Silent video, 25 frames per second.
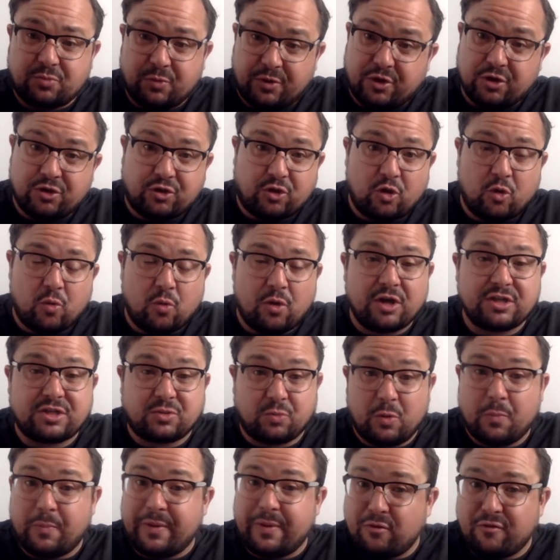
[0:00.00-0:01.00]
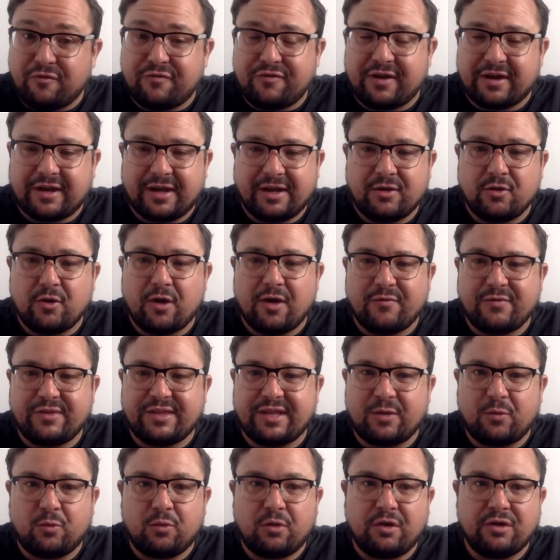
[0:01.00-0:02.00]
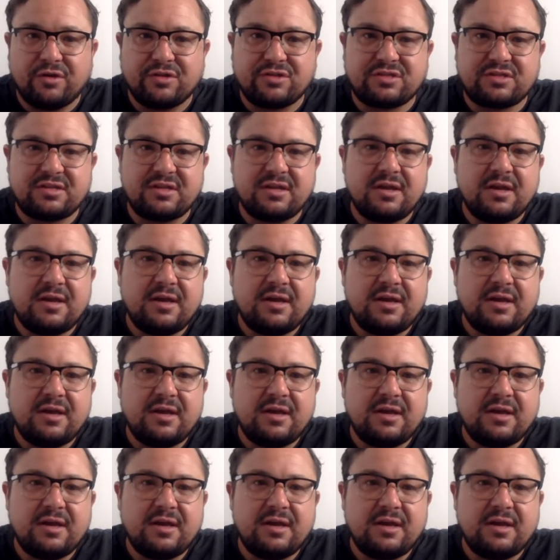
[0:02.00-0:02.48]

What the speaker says: We could do a worst. We'll be all fucking night if we did a worst.